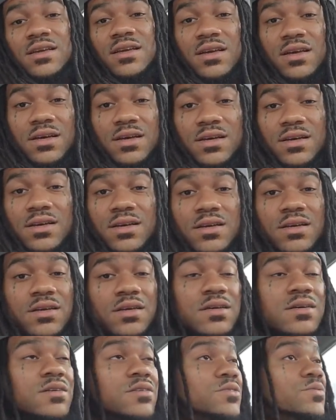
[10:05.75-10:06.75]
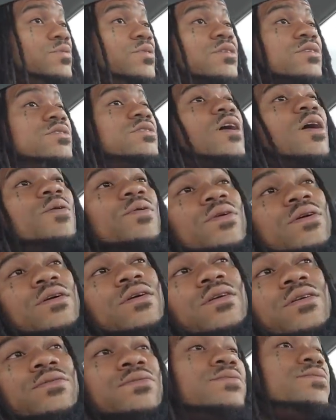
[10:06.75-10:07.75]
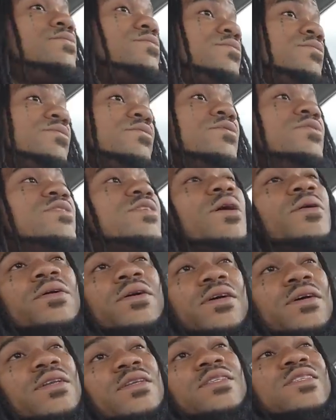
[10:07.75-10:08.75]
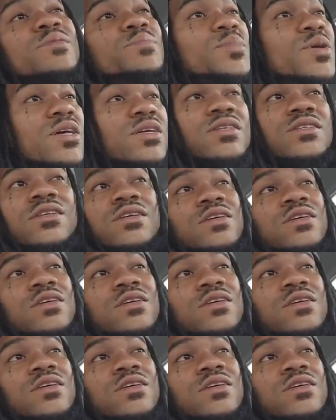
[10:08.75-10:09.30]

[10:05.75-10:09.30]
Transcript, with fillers: Yeah. Because you just talking you talking good as a bitch.